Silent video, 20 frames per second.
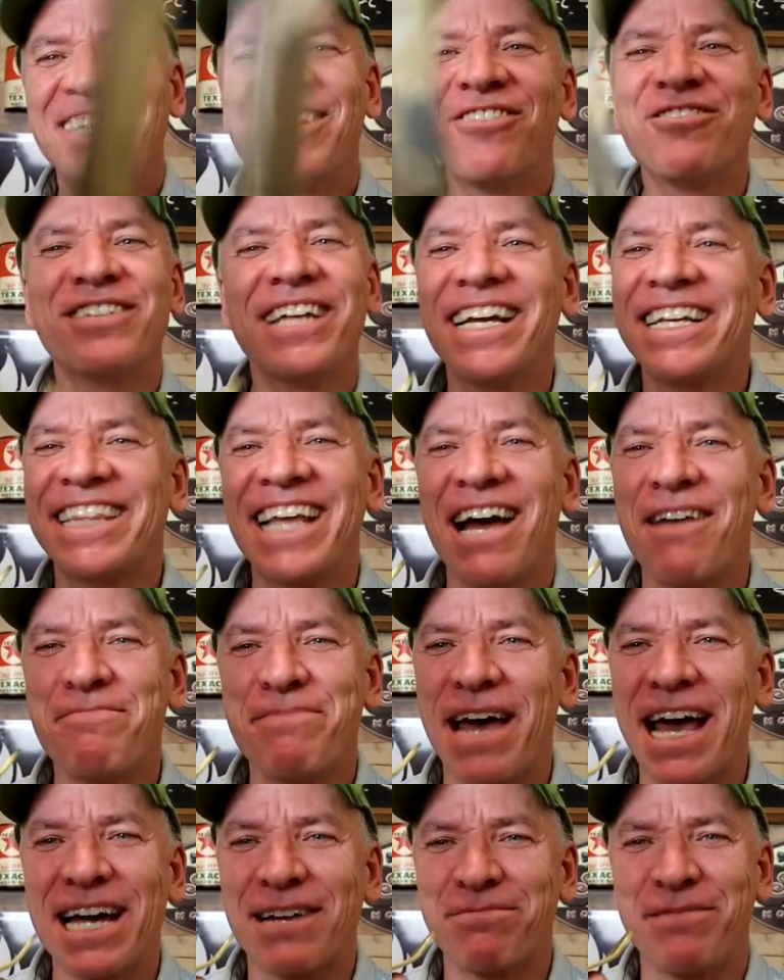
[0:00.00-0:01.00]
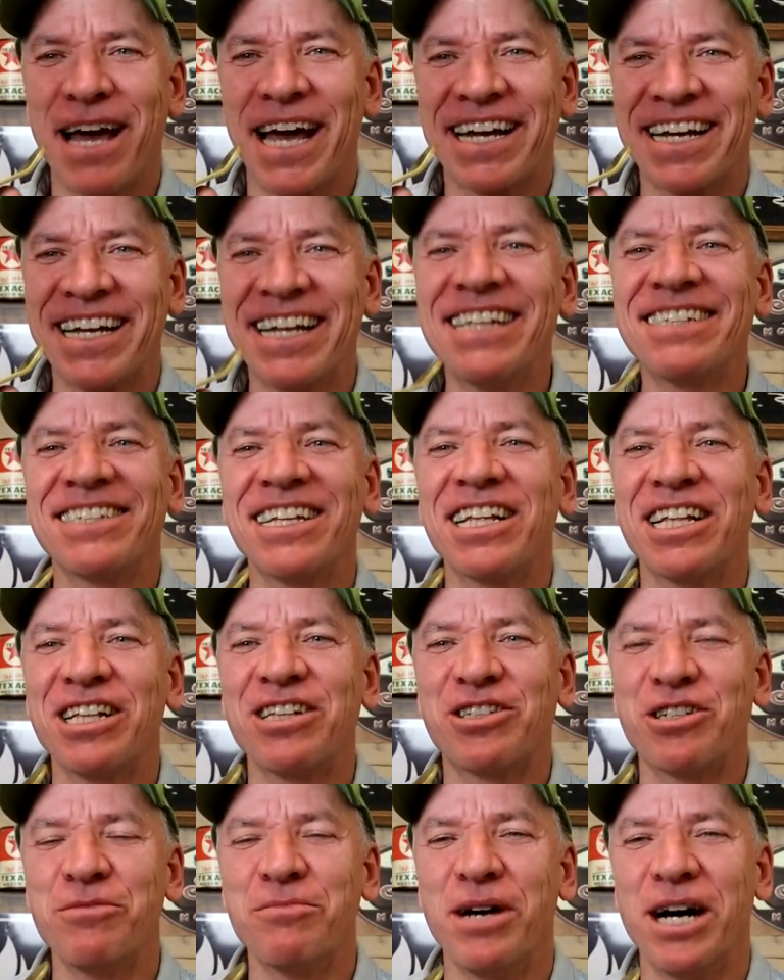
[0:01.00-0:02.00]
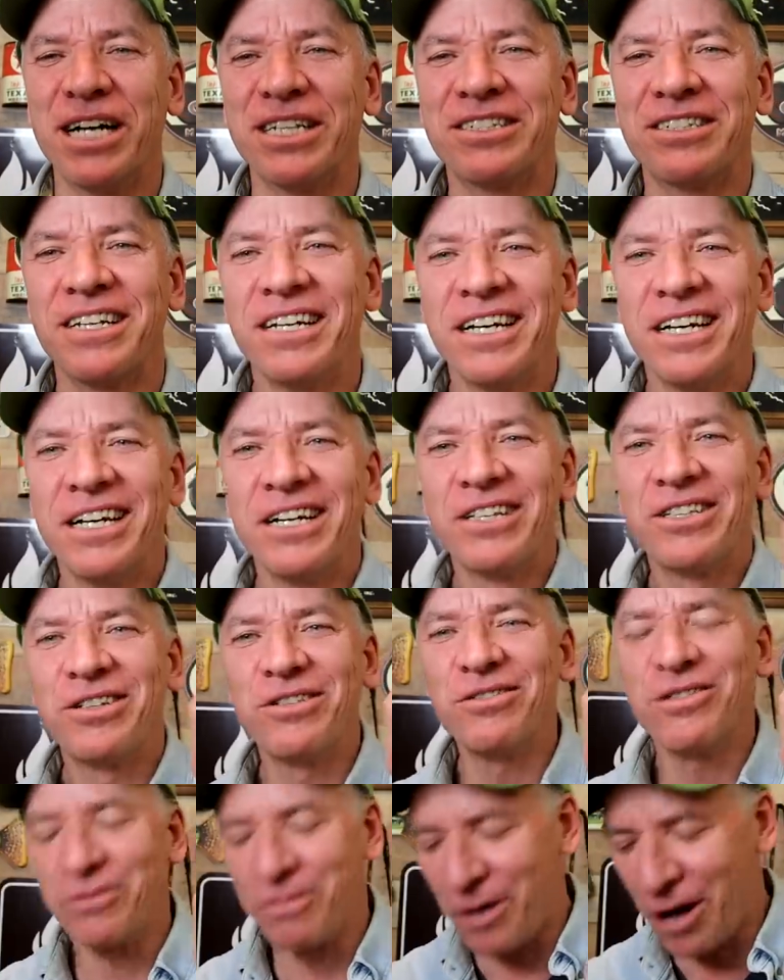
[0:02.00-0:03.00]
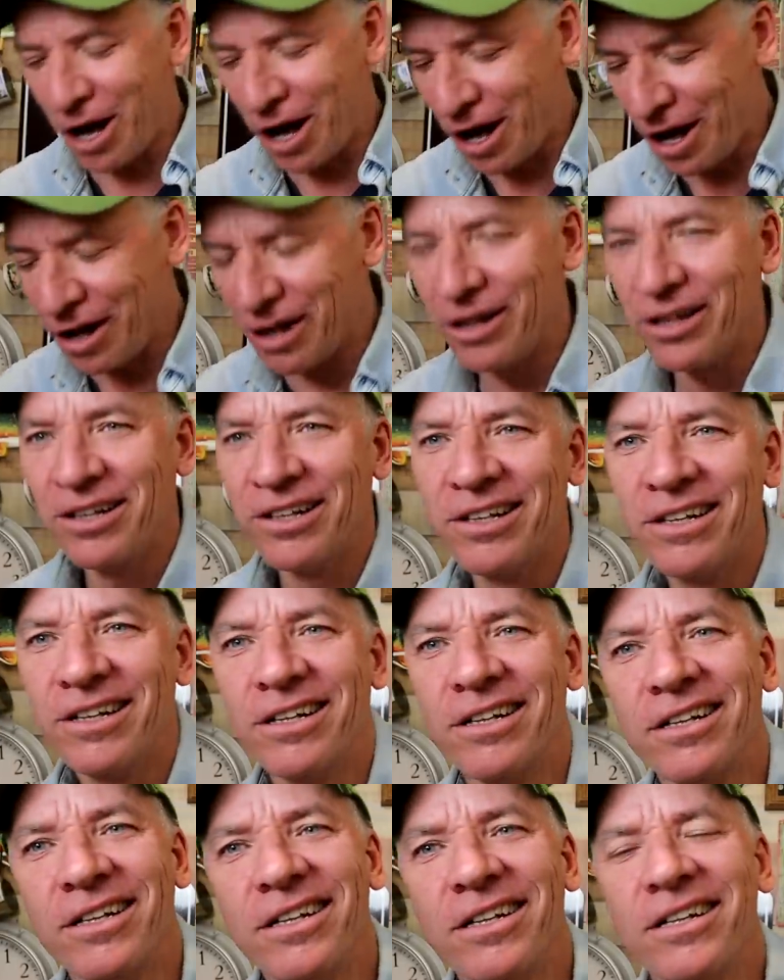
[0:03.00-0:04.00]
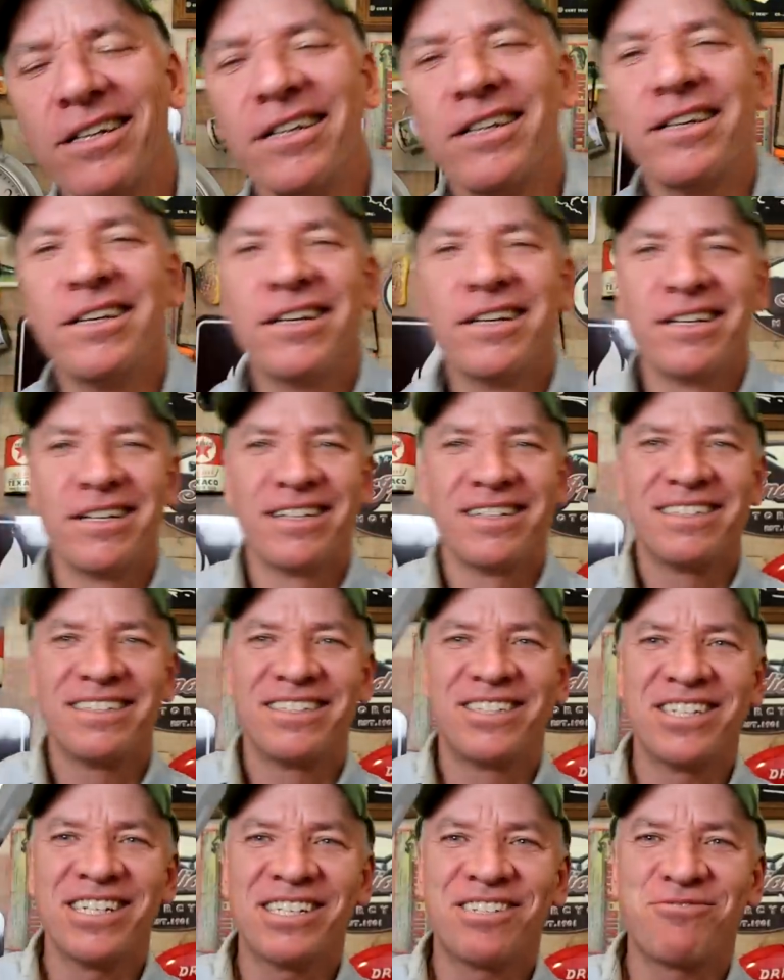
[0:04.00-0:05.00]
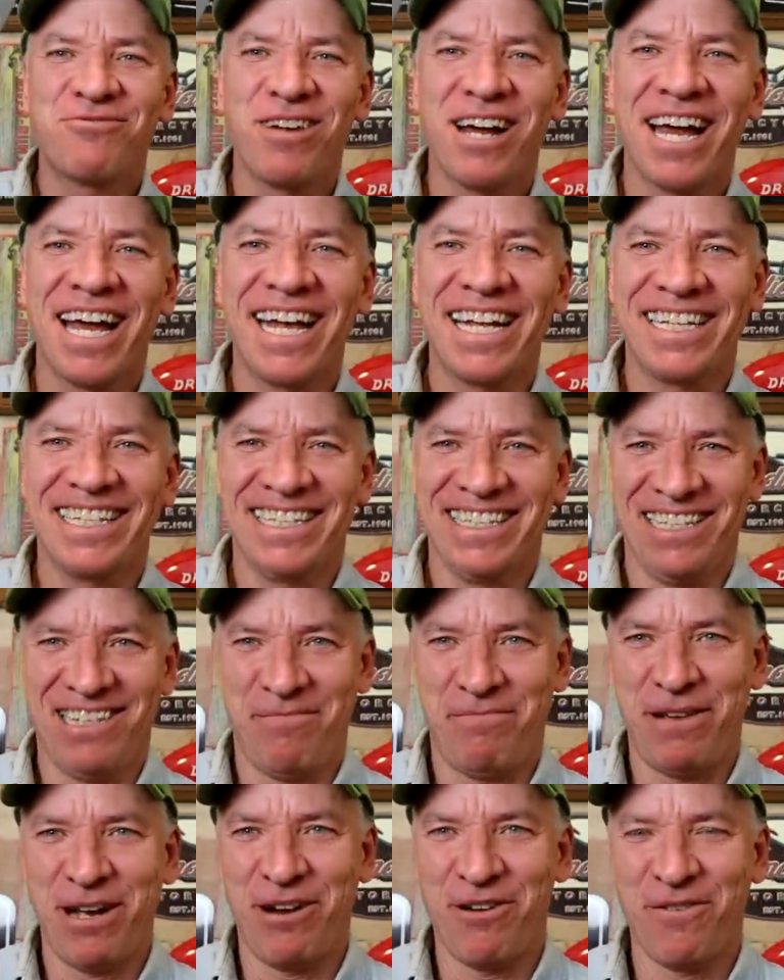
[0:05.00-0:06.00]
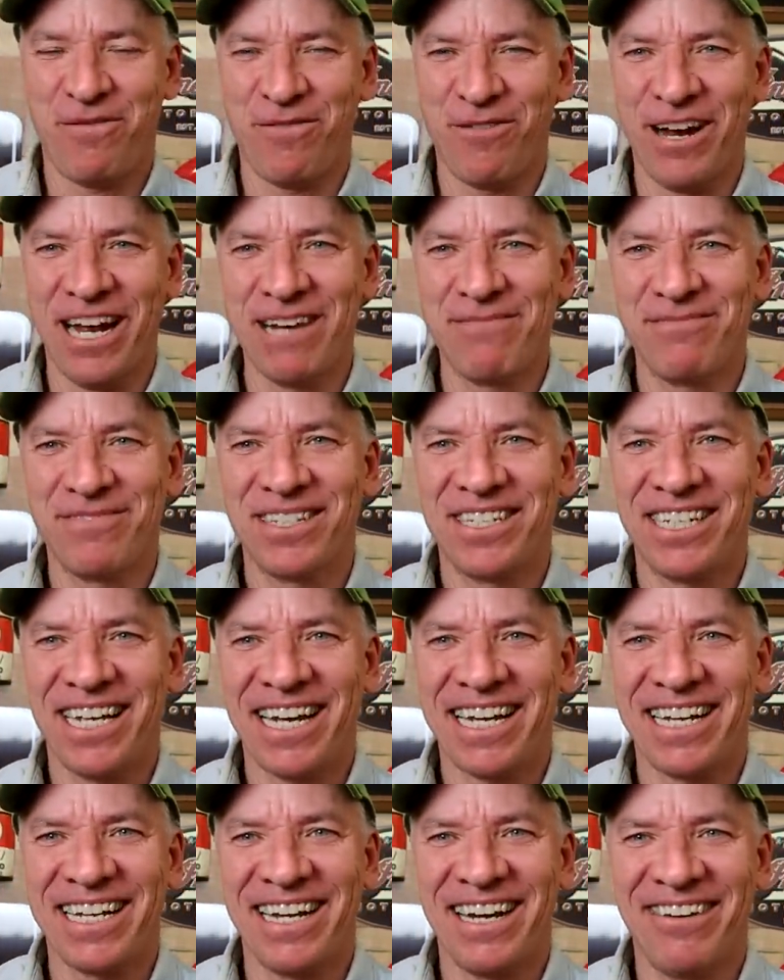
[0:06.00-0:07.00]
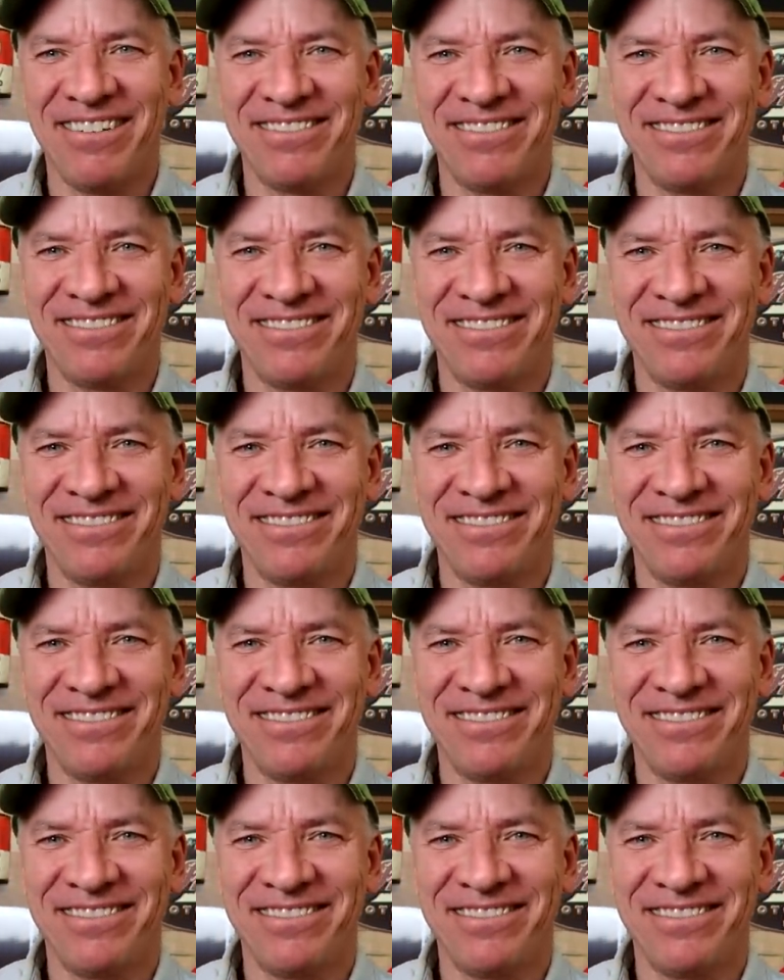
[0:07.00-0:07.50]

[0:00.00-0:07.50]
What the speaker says: Don't take that backpack, it's a little too much. Too small, just right. The Paraframe, check it out.